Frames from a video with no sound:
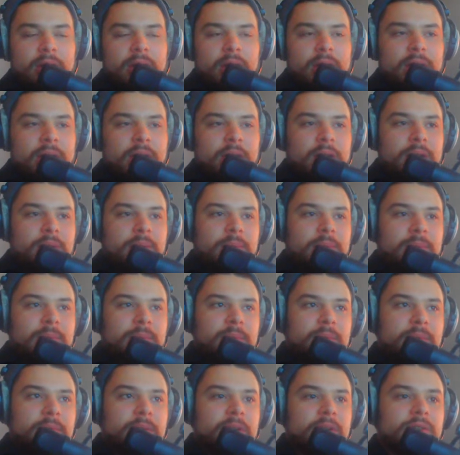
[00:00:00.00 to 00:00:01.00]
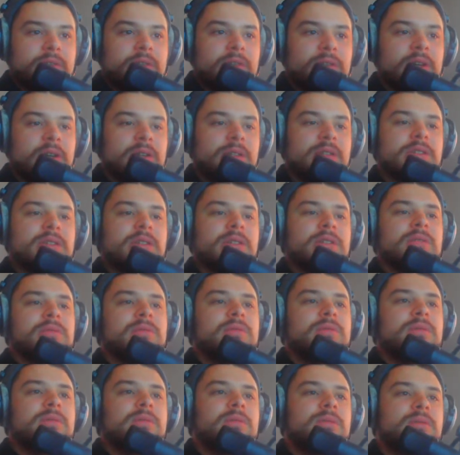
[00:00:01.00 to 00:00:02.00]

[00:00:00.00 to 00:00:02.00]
I'll try and see if